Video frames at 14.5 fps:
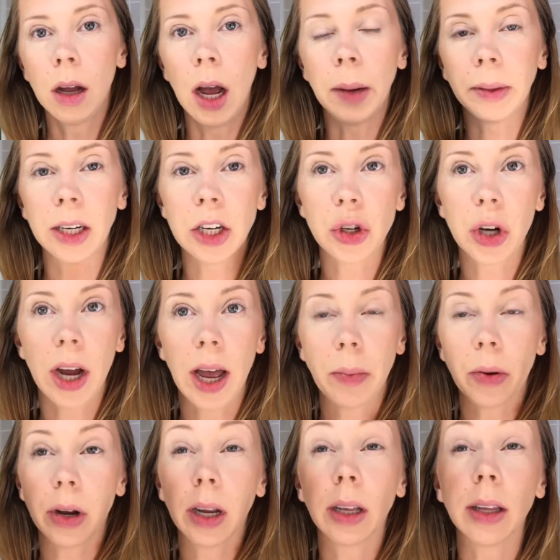I'm going to try
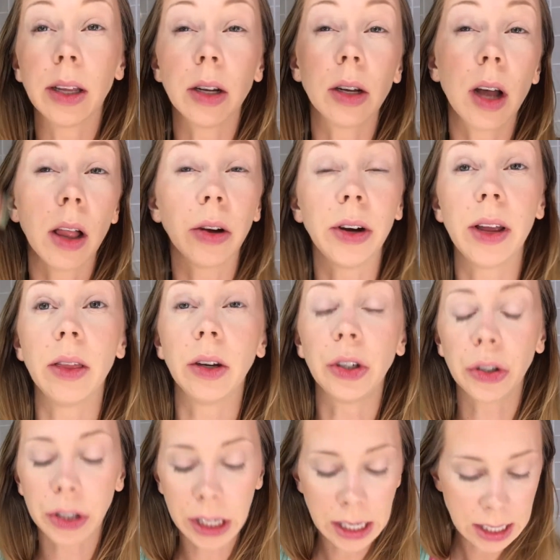putting a little color in the
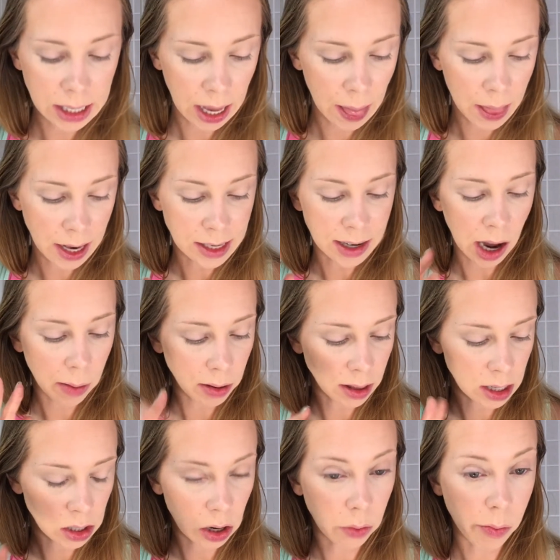crease and then dabbing
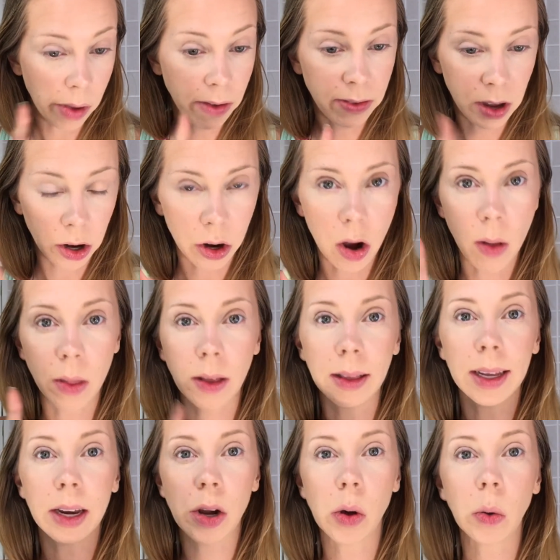this on with my finger on the
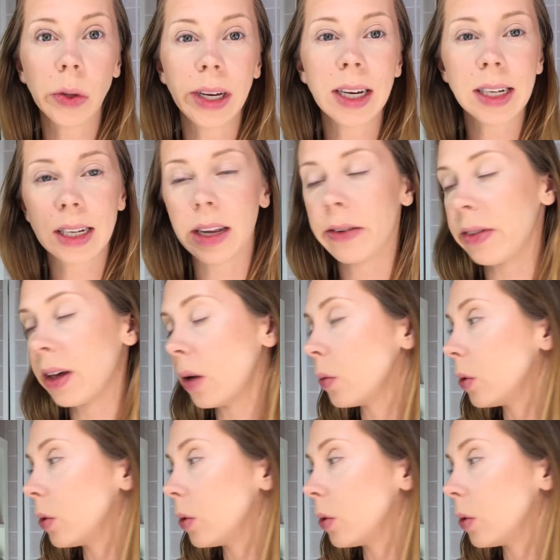lid only to see if that